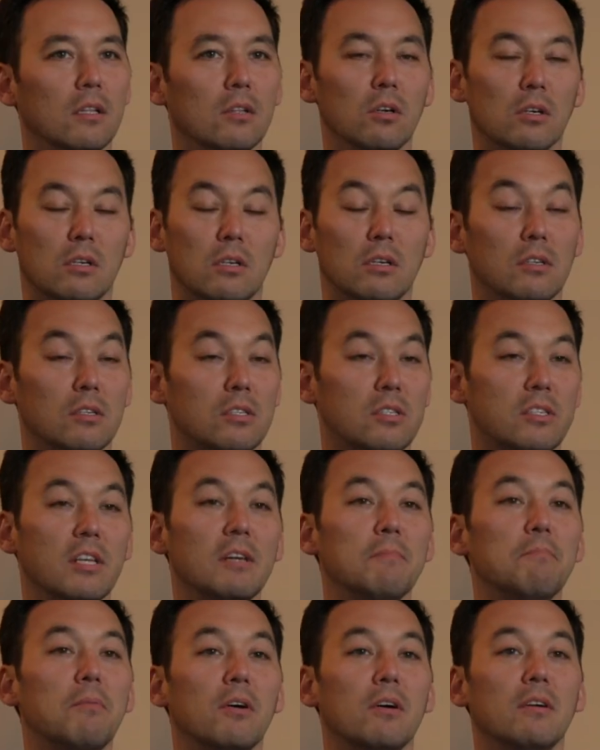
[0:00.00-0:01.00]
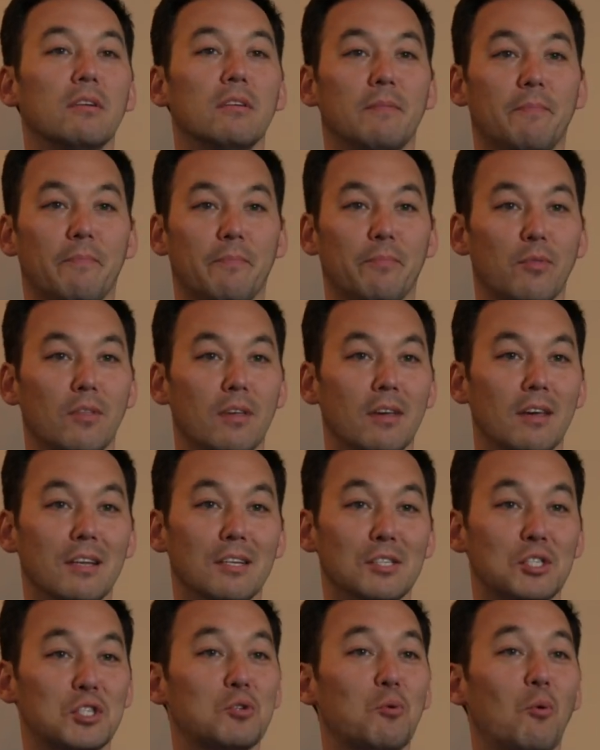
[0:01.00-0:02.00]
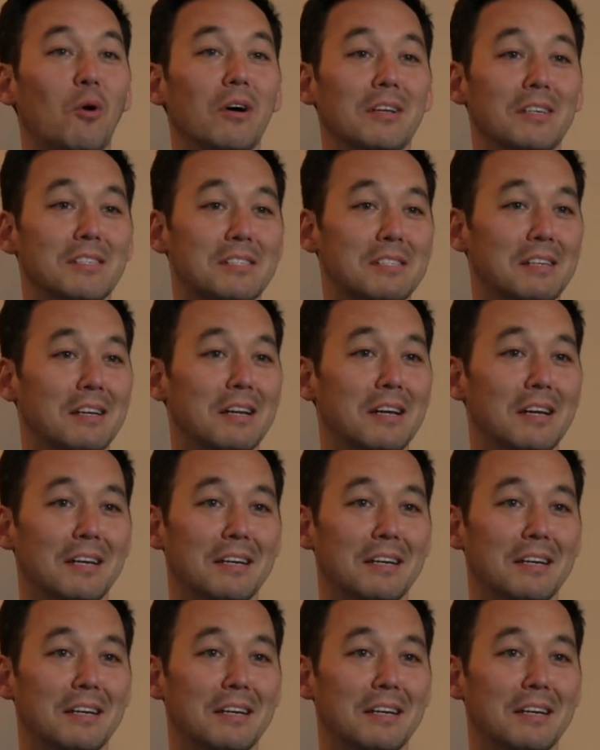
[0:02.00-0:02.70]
Look, Steve Byrne in his 20s